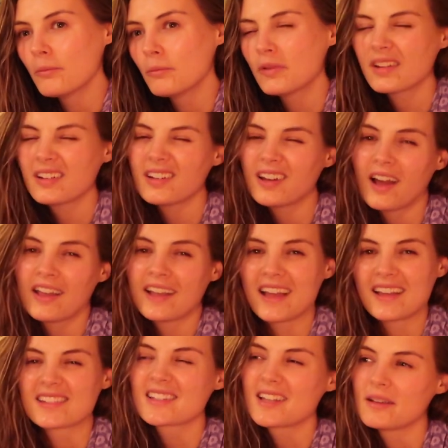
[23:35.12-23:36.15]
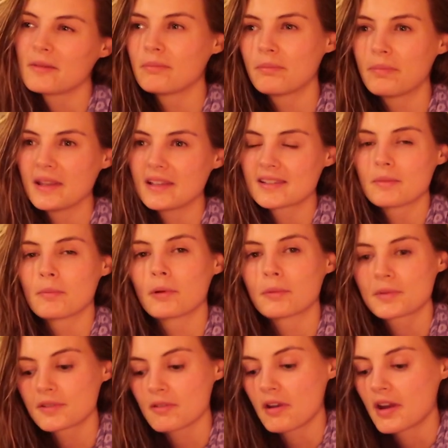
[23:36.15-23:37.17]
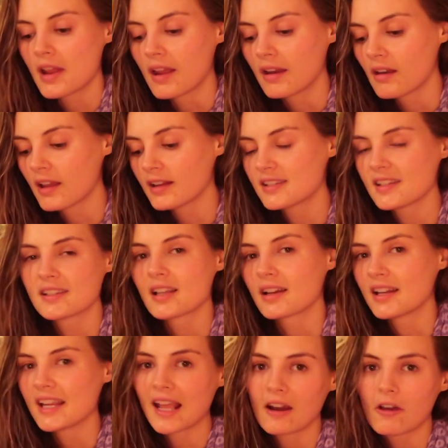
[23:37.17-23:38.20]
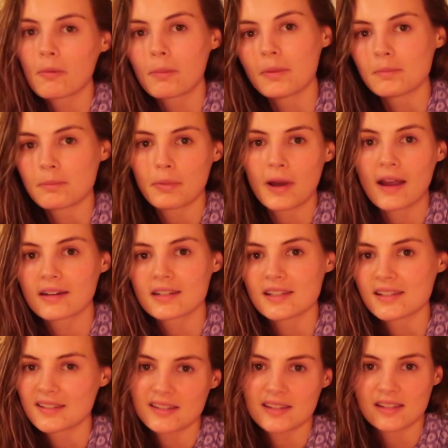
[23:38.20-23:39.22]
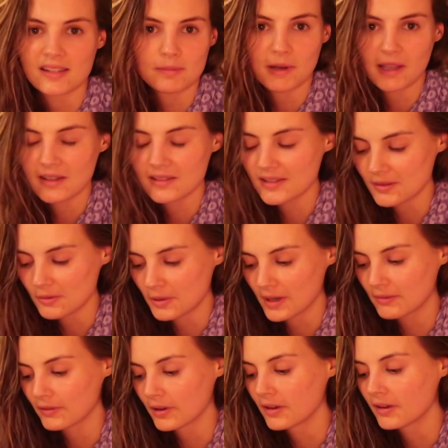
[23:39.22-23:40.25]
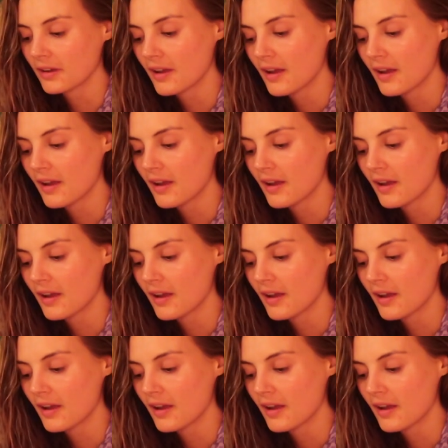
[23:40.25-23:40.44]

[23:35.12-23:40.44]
With, like, I guess, like, bits and bobs thrown in, like, to suddenly get up and practice the splits or whatever.